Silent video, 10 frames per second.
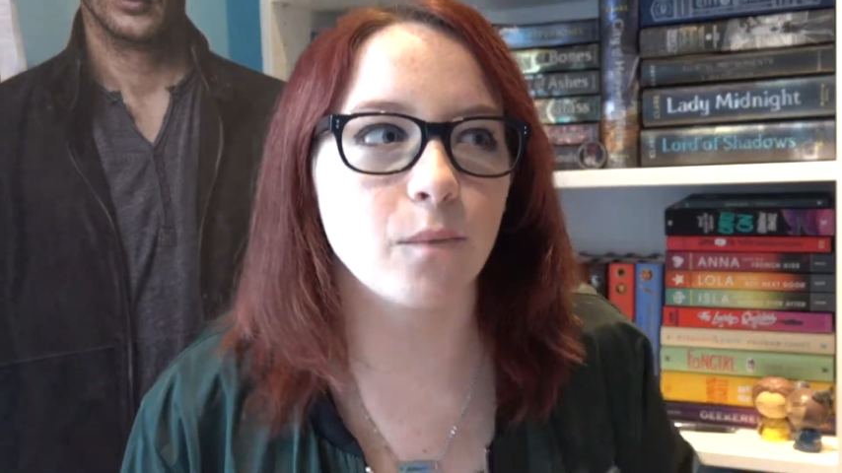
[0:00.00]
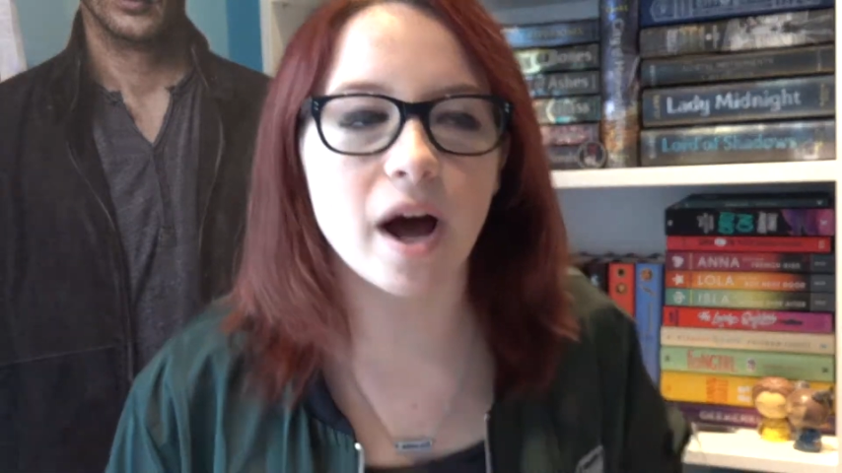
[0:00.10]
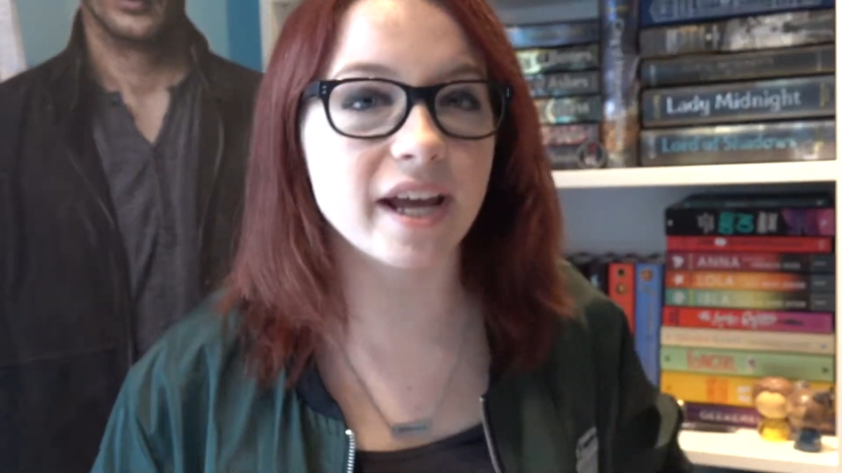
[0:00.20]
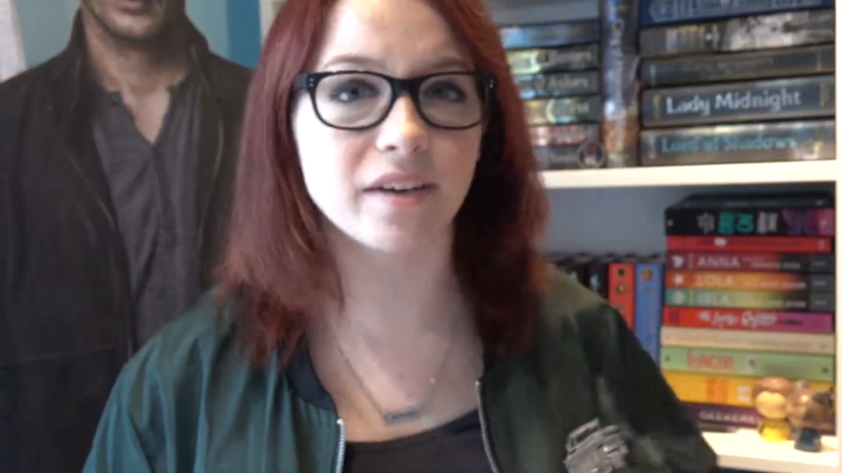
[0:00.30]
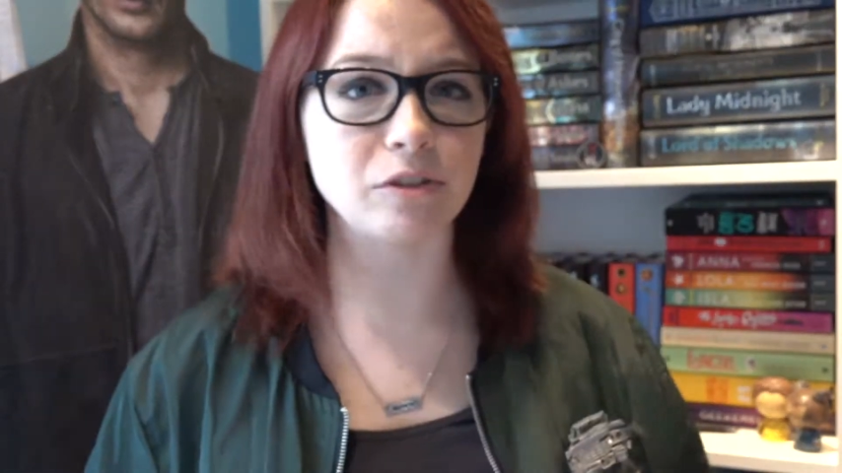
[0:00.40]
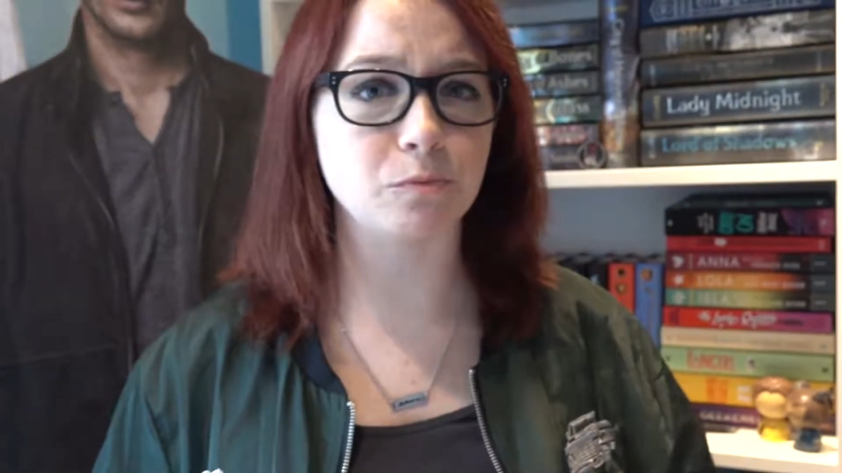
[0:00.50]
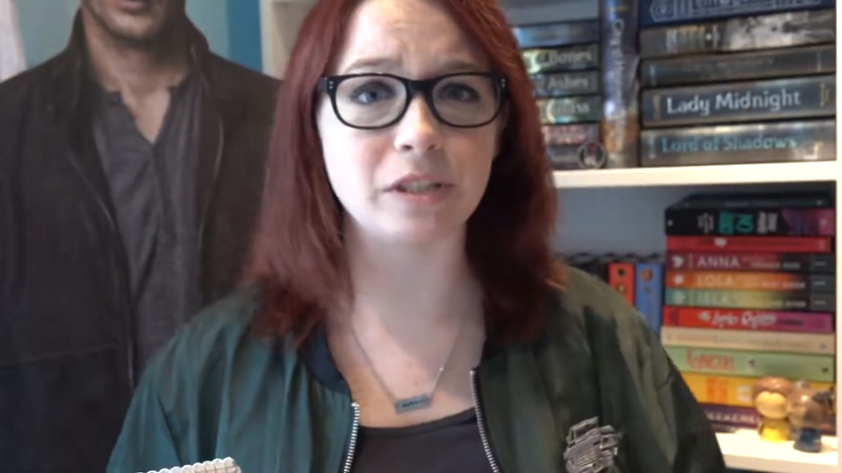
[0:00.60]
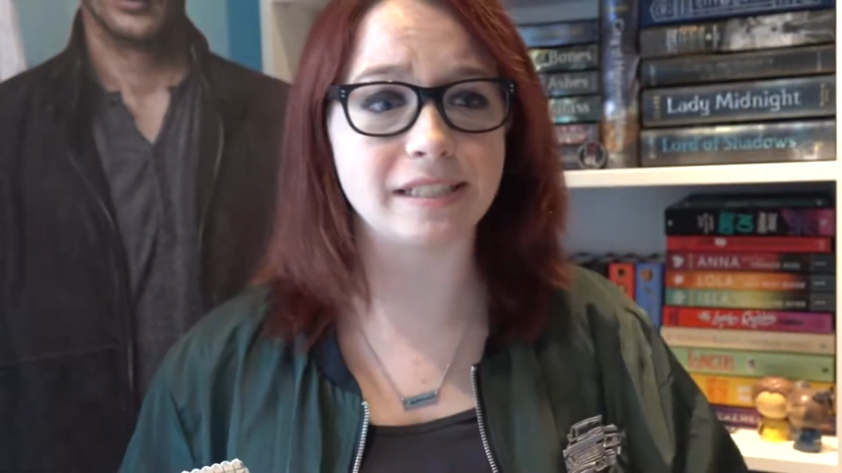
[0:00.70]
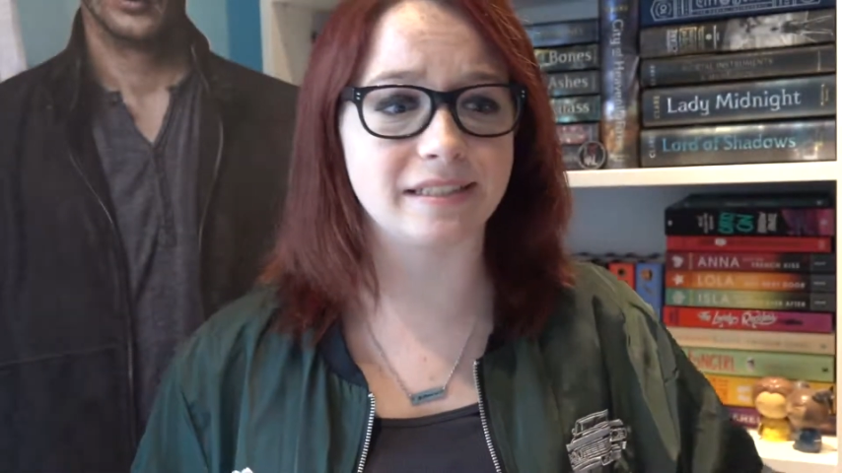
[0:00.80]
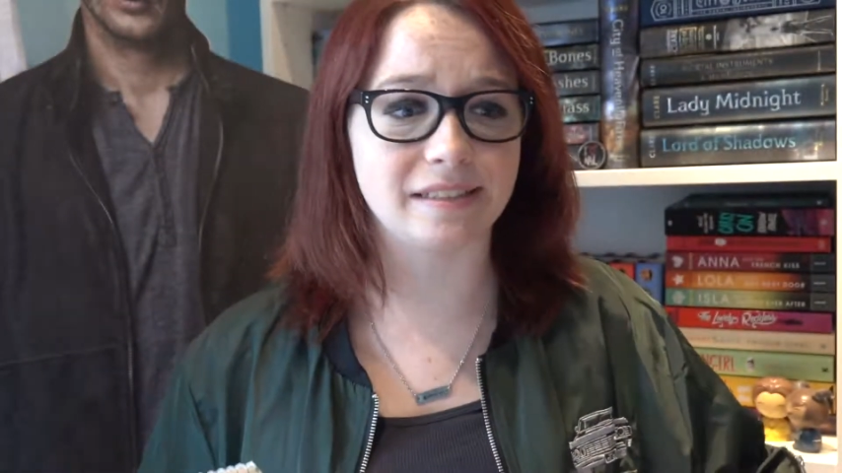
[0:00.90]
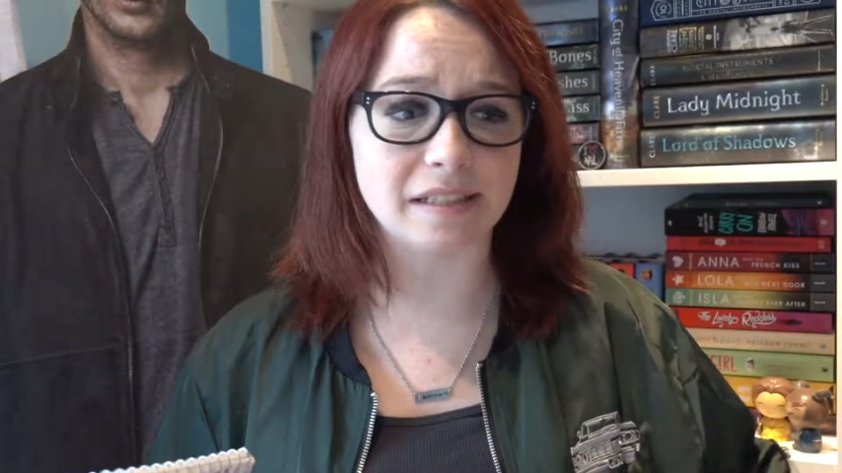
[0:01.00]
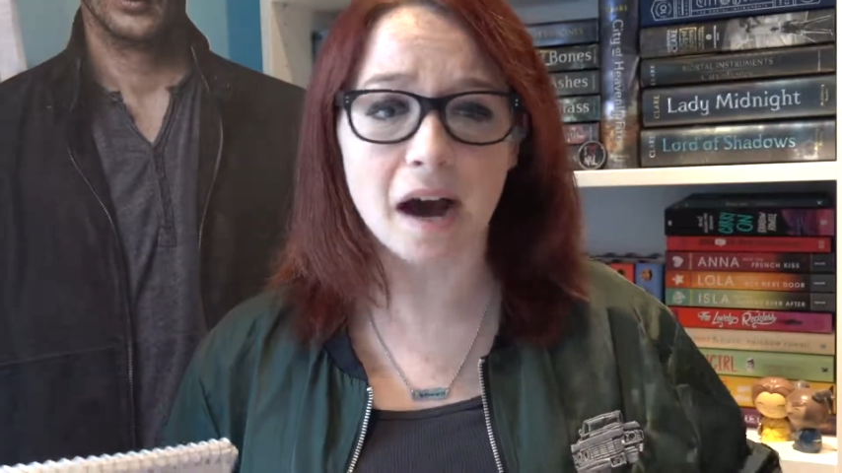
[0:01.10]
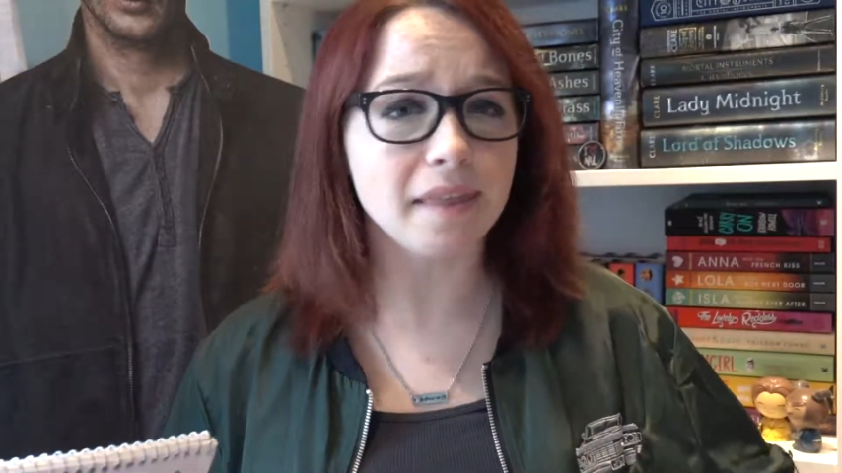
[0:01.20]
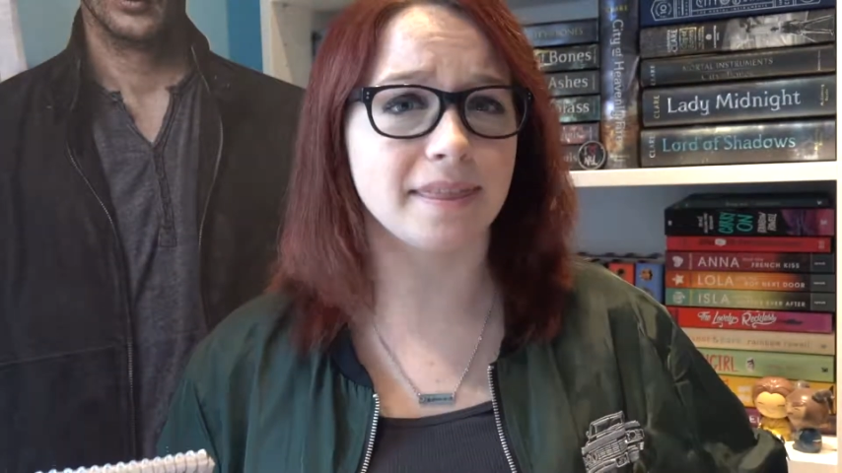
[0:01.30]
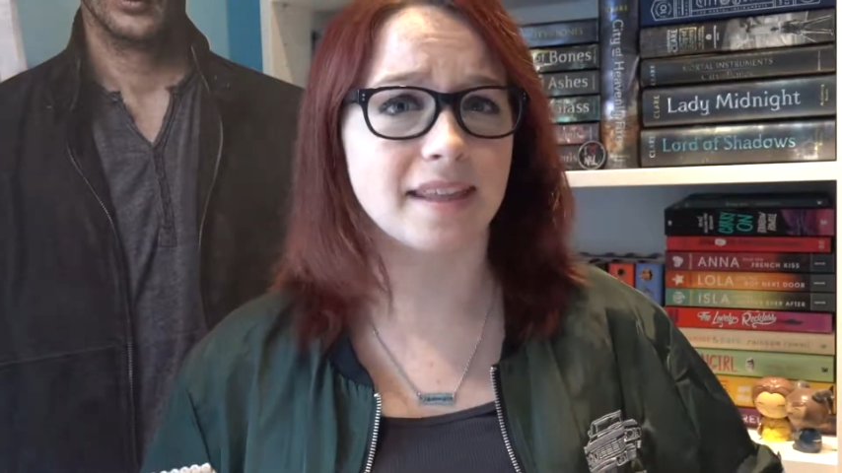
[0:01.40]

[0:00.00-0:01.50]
Why haven't we done